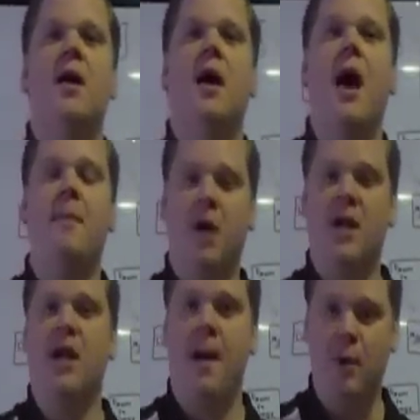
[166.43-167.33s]
I'm
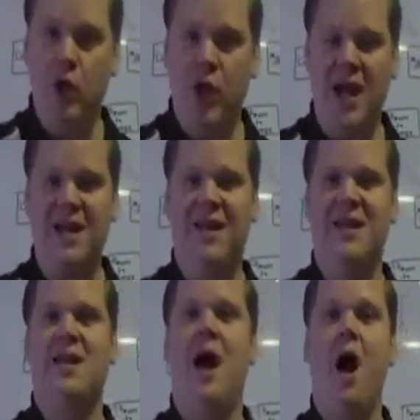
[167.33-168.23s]
gonna look into
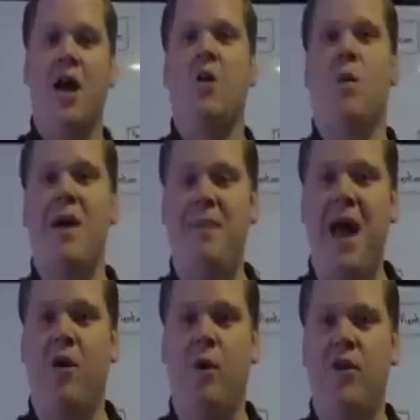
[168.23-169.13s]
this. I'll get right
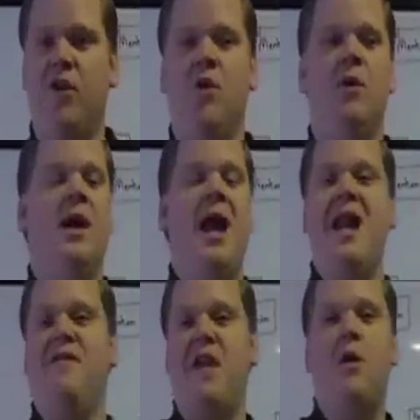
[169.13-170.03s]
back with you.
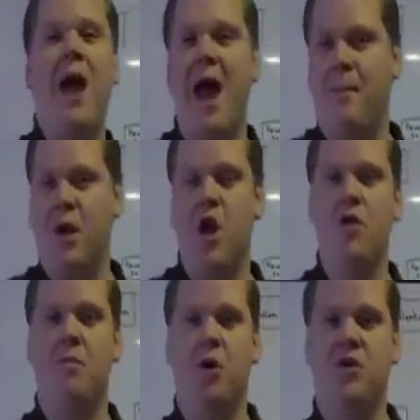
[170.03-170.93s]
And if they don't happen to know
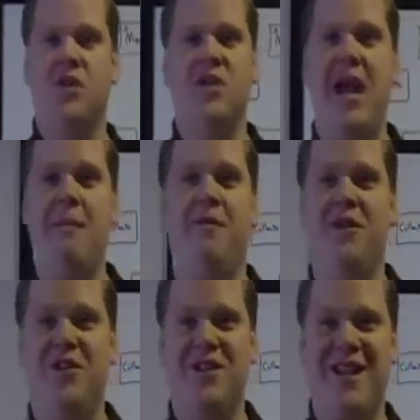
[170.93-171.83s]
the person's name, if
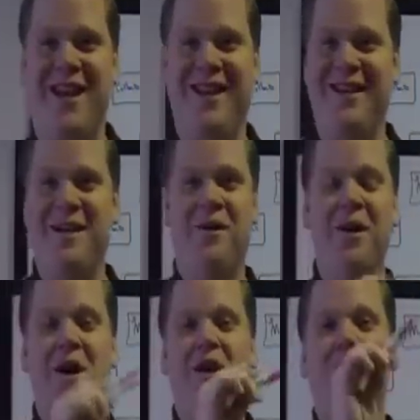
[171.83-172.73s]
it's just like
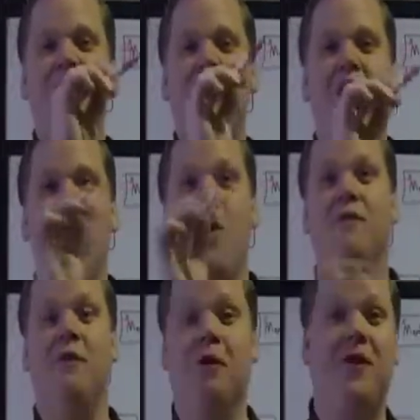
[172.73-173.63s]

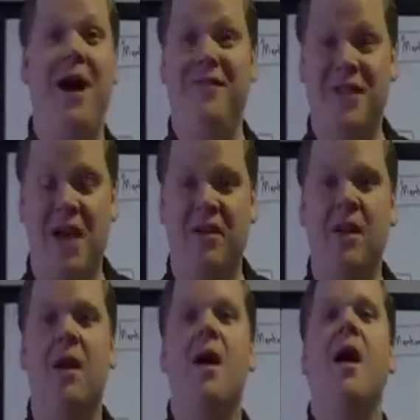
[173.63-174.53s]

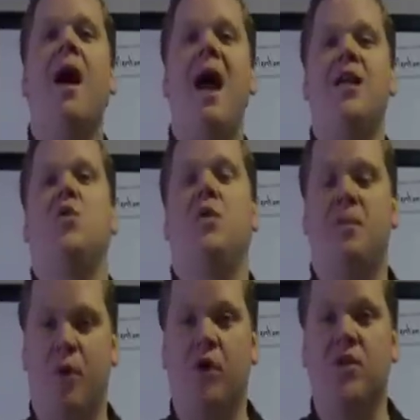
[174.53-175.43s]
QJ1457, ask what the
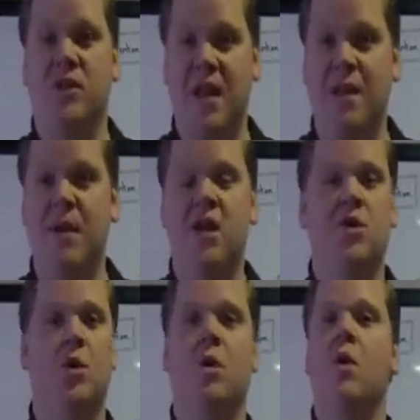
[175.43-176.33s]
person's name is,
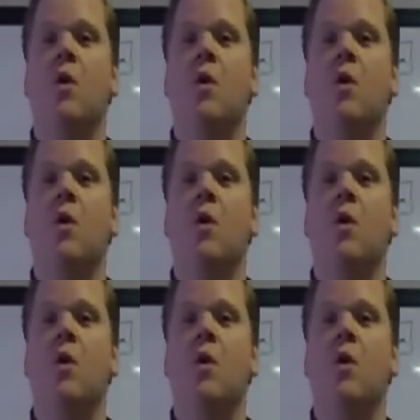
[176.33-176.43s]
or